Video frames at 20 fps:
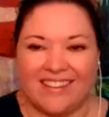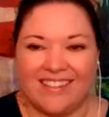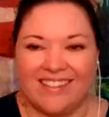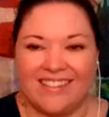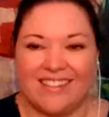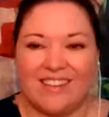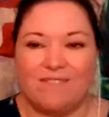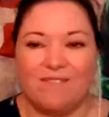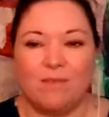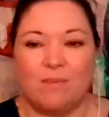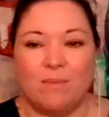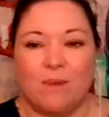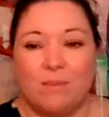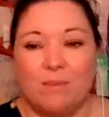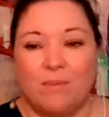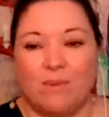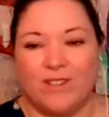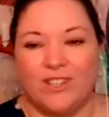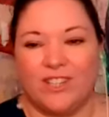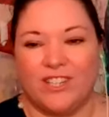And several
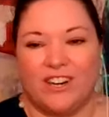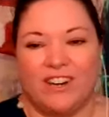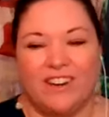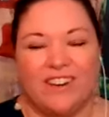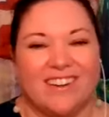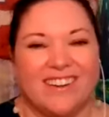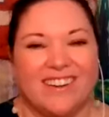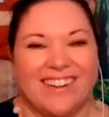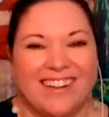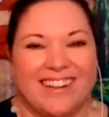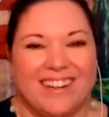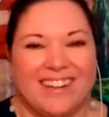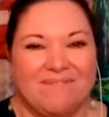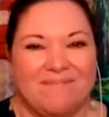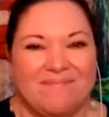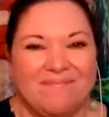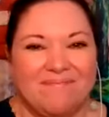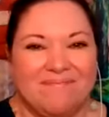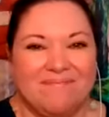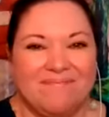people shared
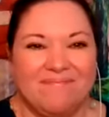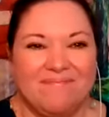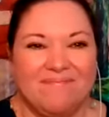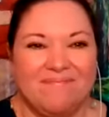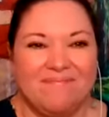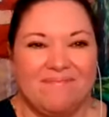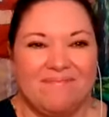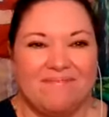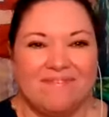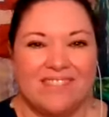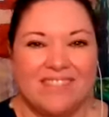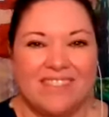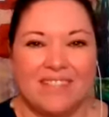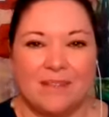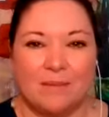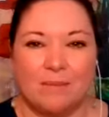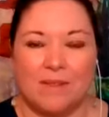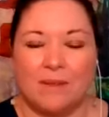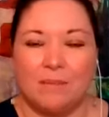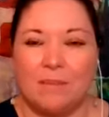
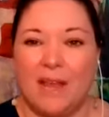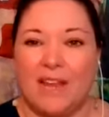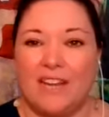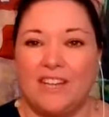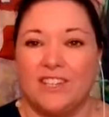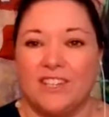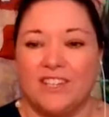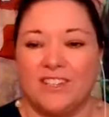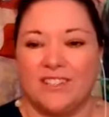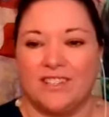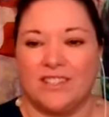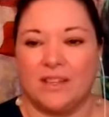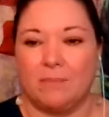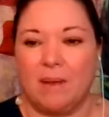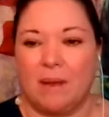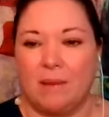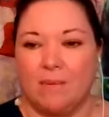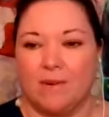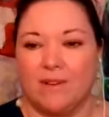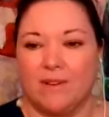some of the pages, the
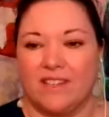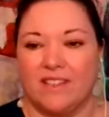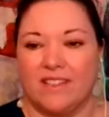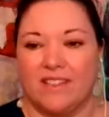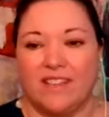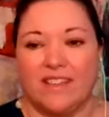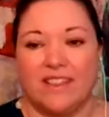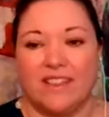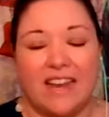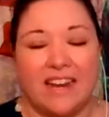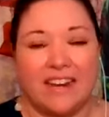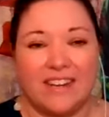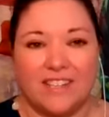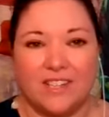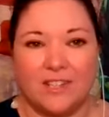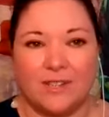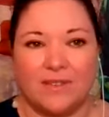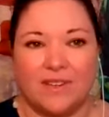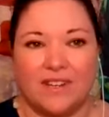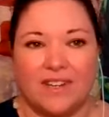papers that they
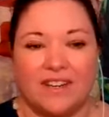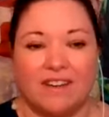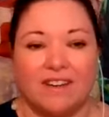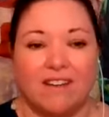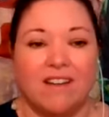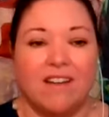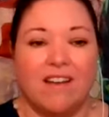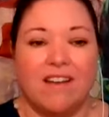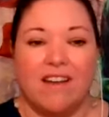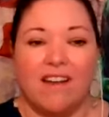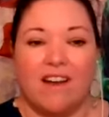like doing